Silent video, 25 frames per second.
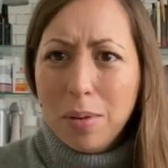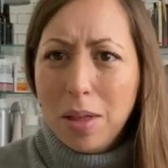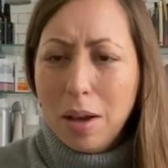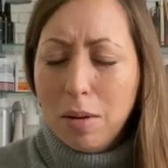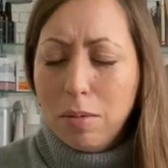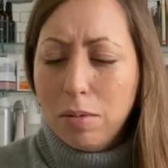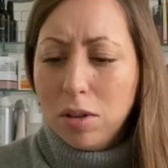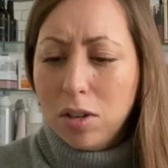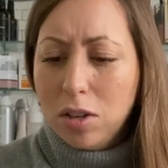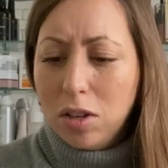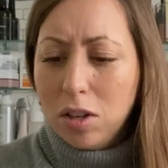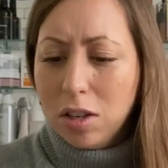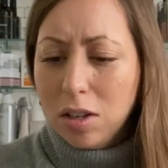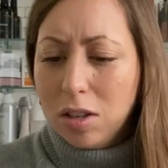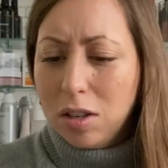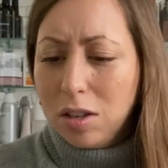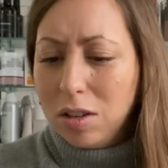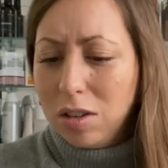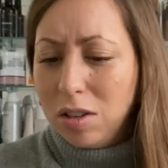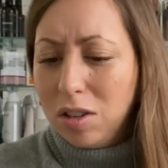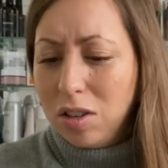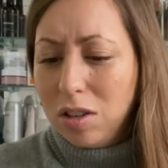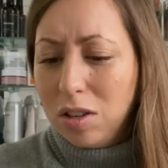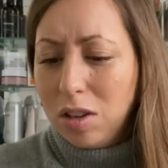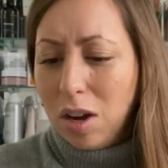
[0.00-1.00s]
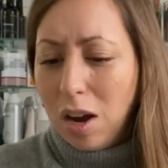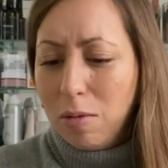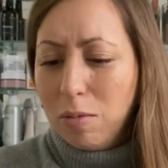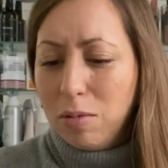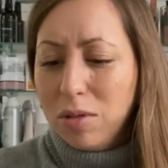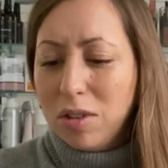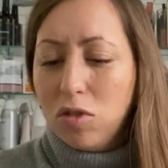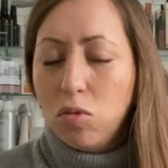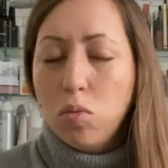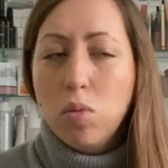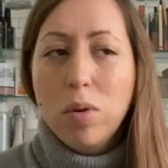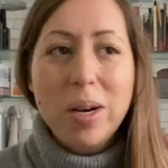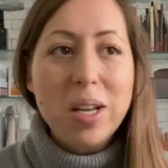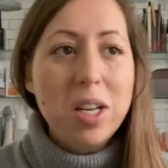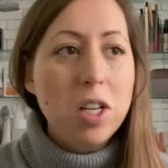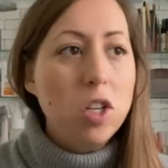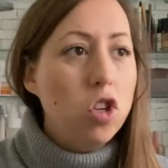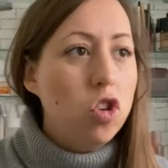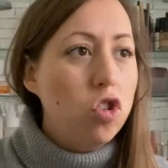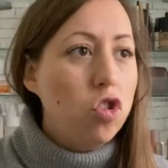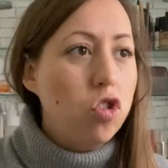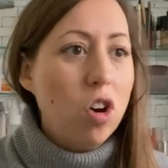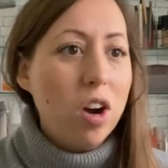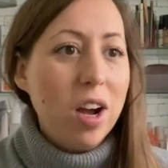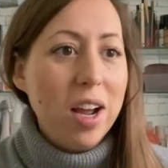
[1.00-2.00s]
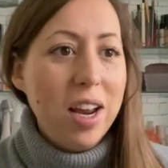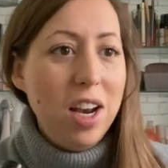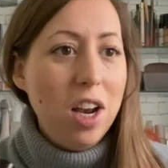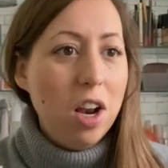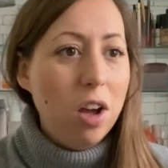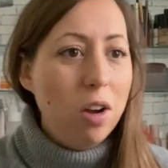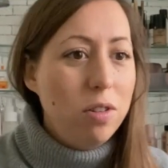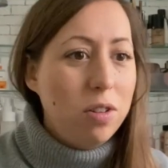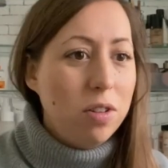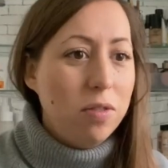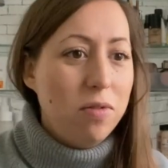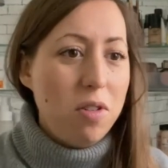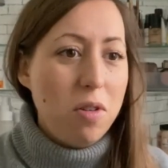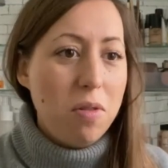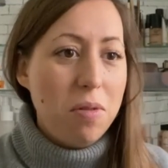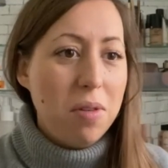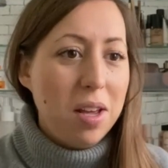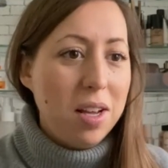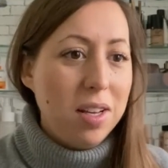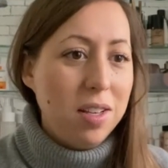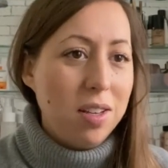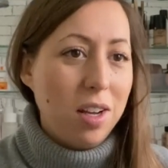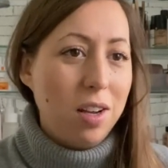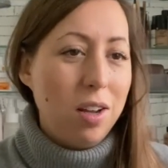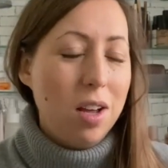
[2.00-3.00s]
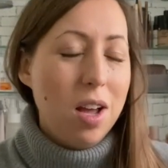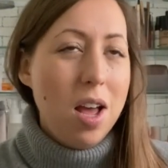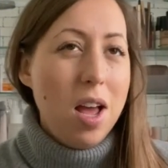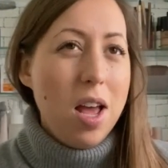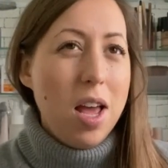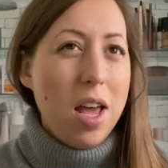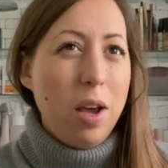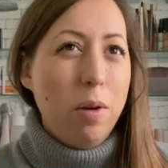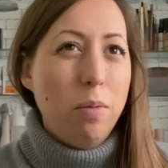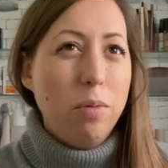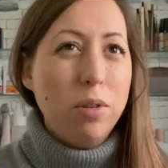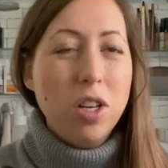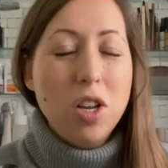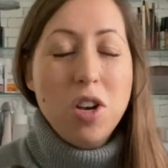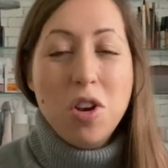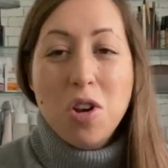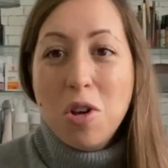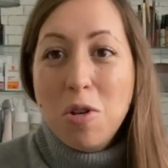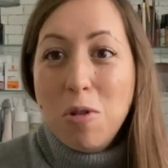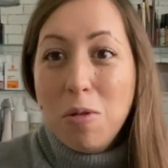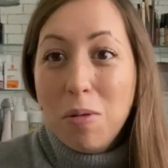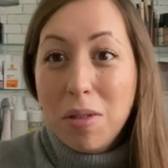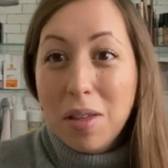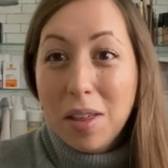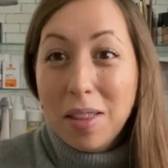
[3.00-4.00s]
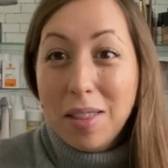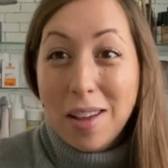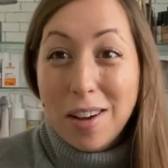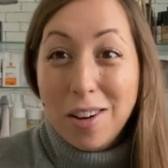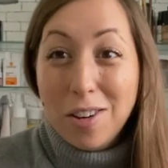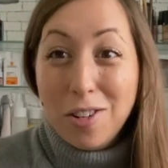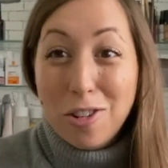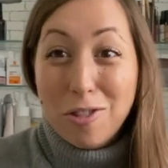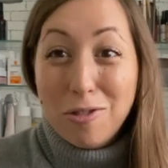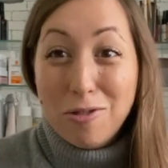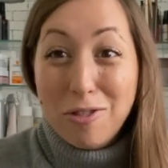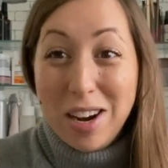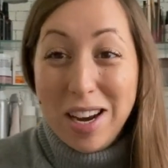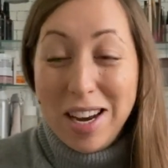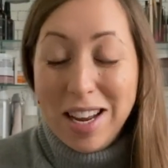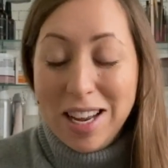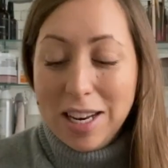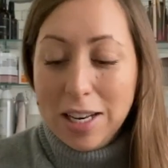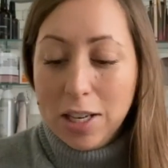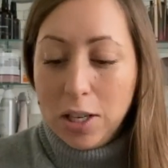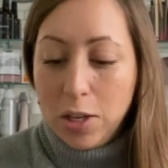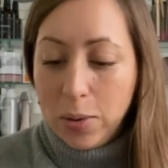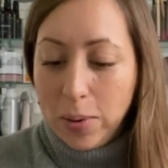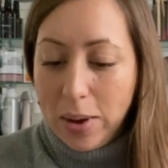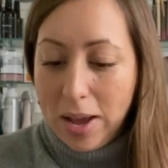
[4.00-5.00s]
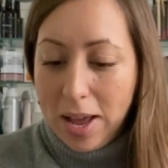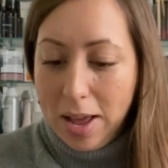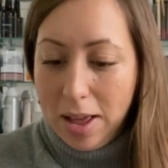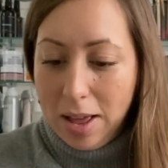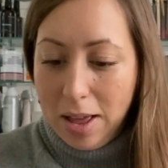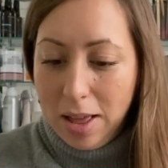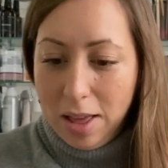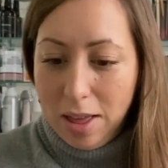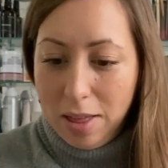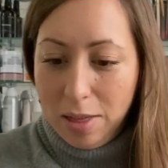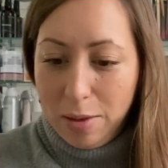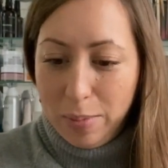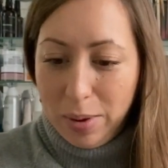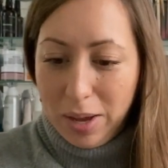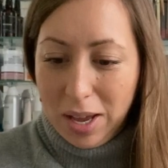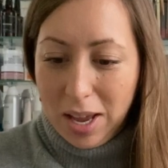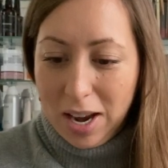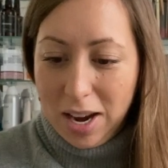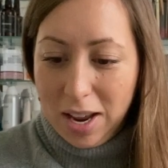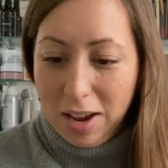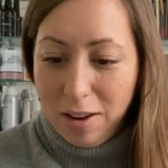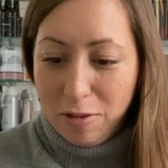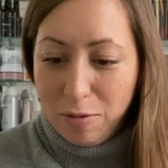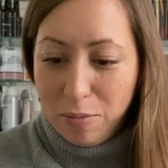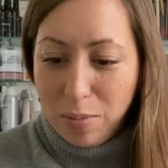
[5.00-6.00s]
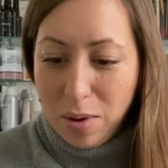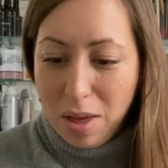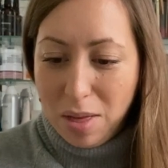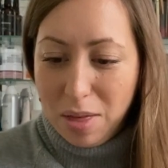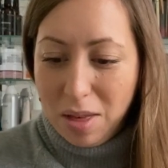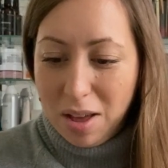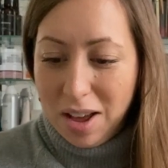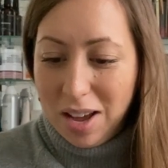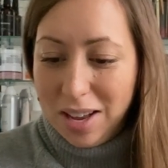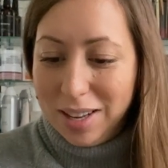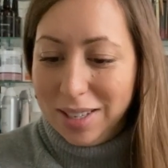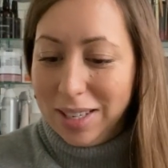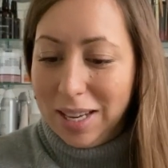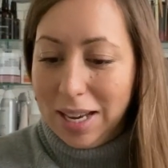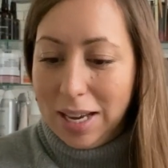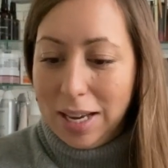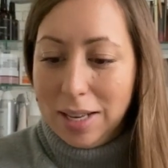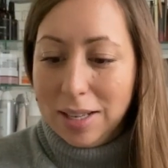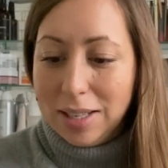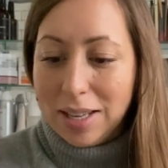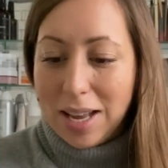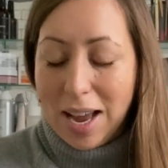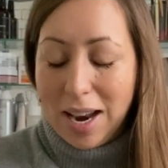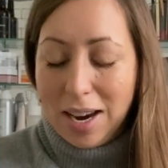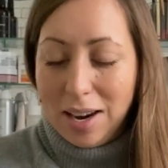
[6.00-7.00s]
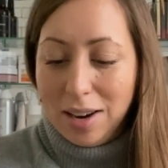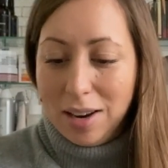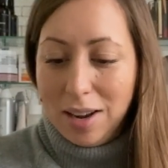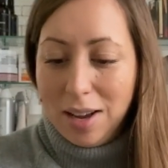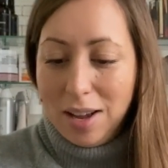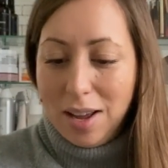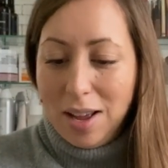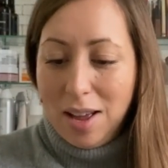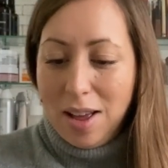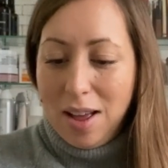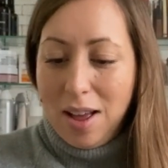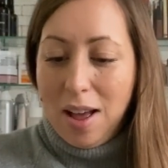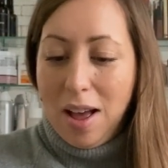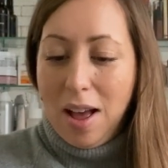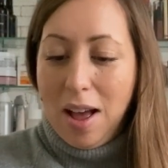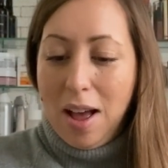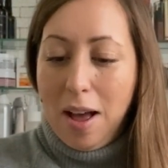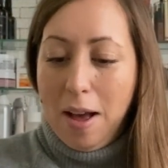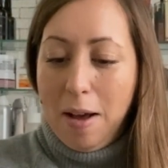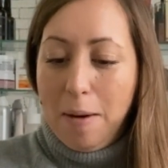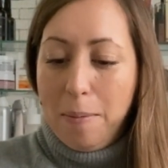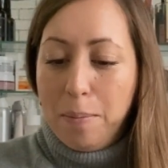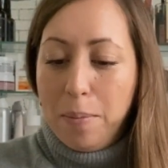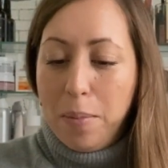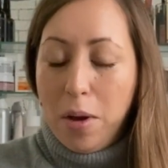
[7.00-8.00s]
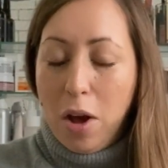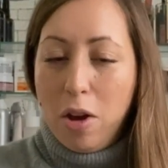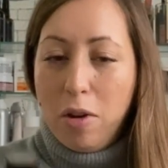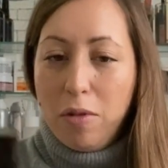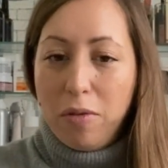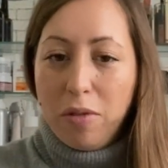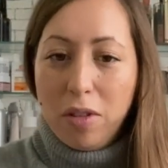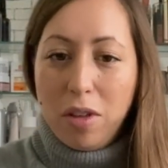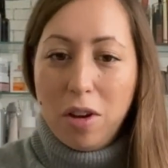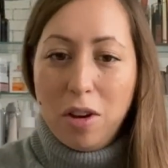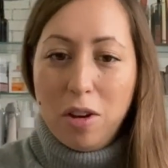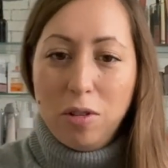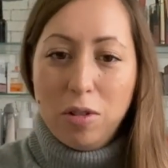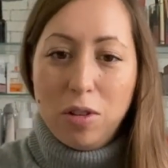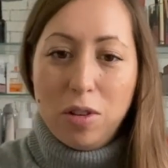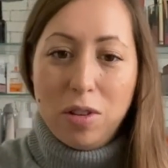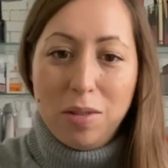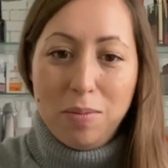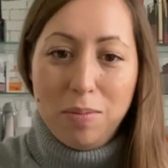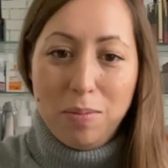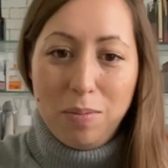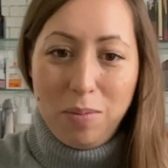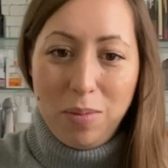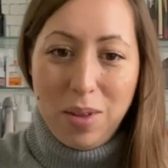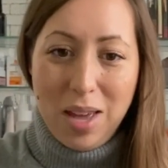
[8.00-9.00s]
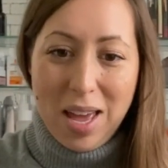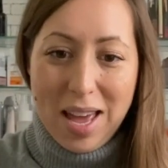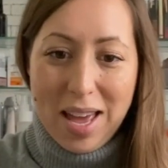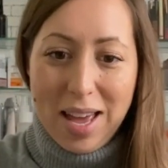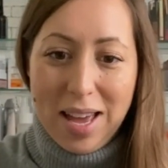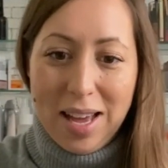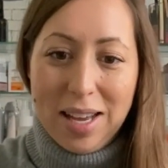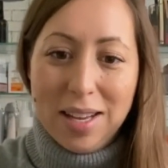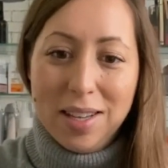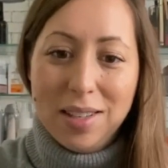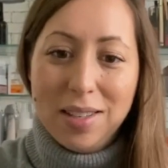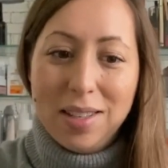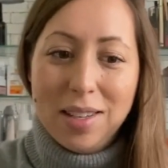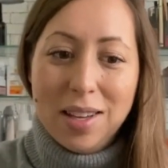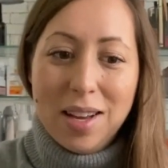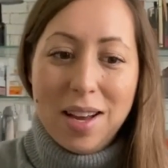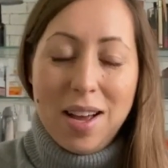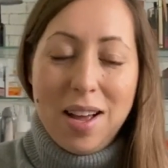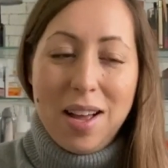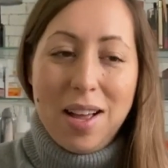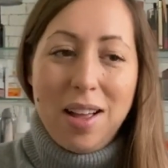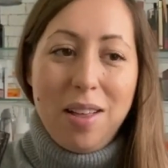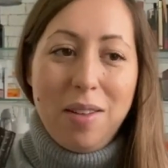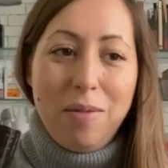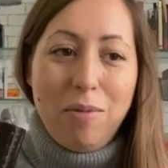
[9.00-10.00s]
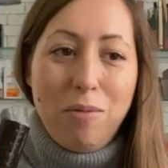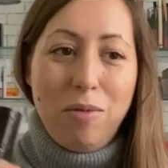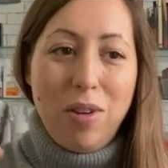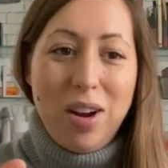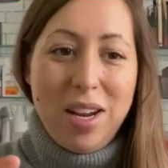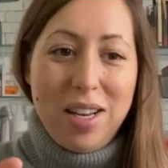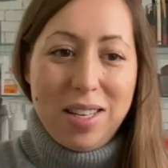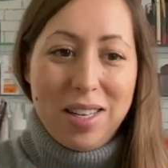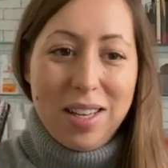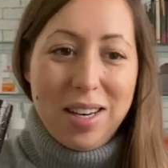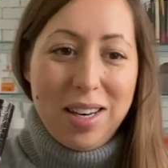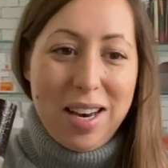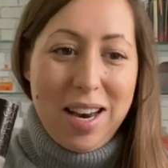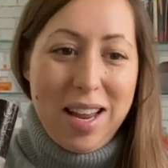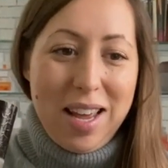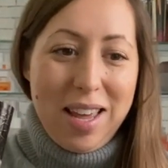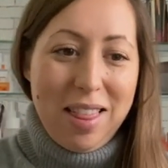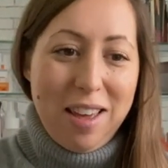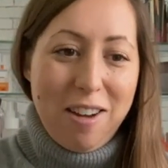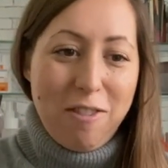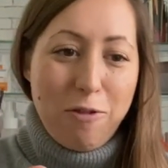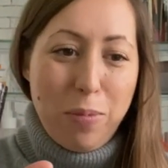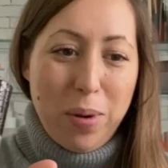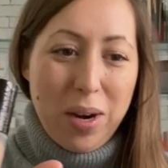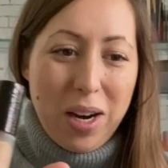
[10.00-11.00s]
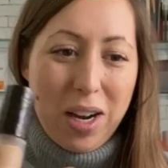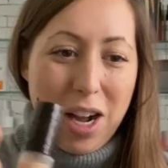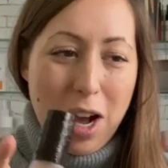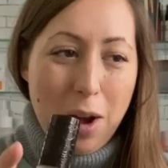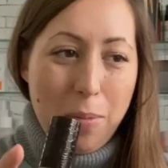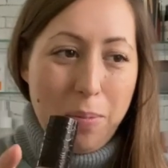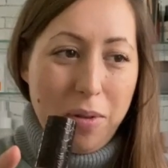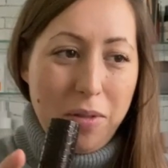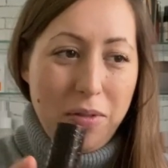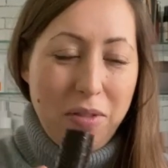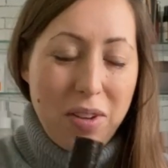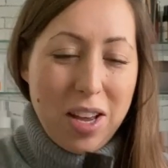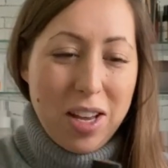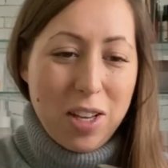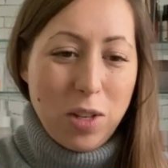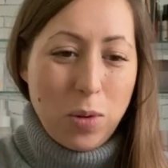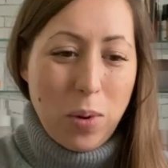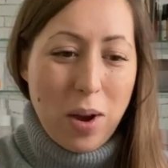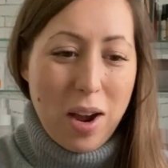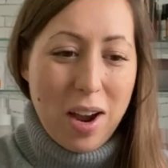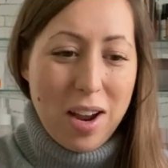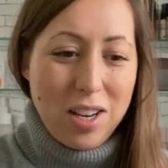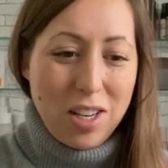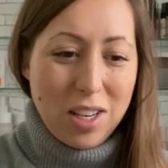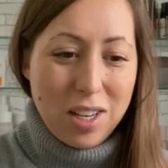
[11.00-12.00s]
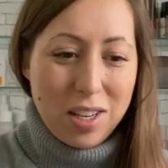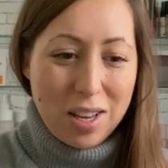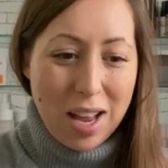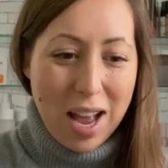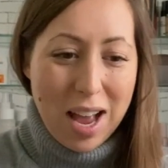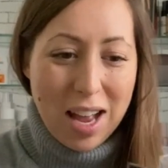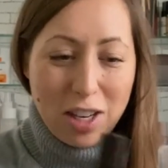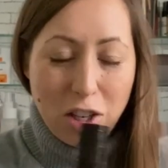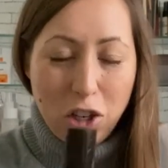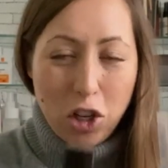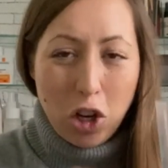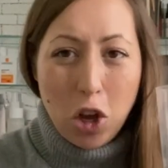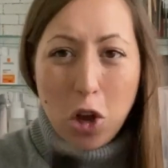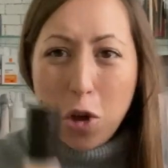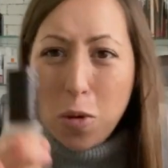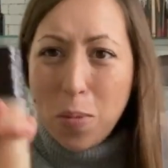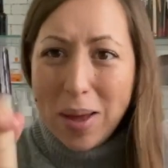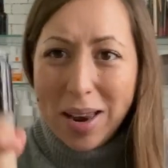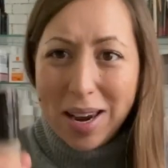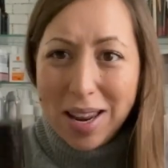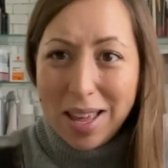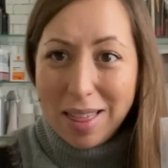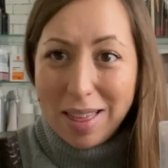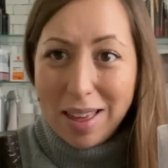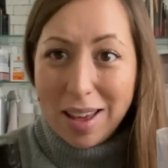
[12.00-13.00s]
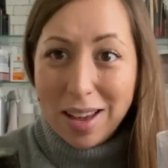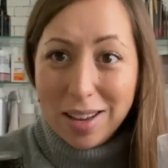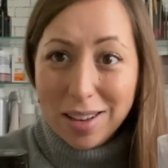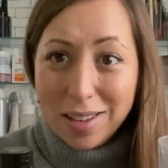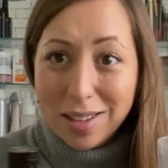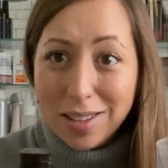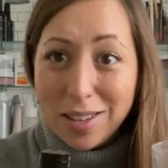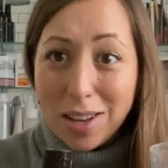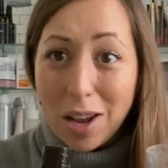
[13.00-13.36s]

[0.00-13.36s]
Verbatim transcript: There was just I was wanting to try loads of new things. I it was a new thing that I got really into it at the beginning of my 30s, and um, over those years, recently there have been a couple of years where I just had too many things.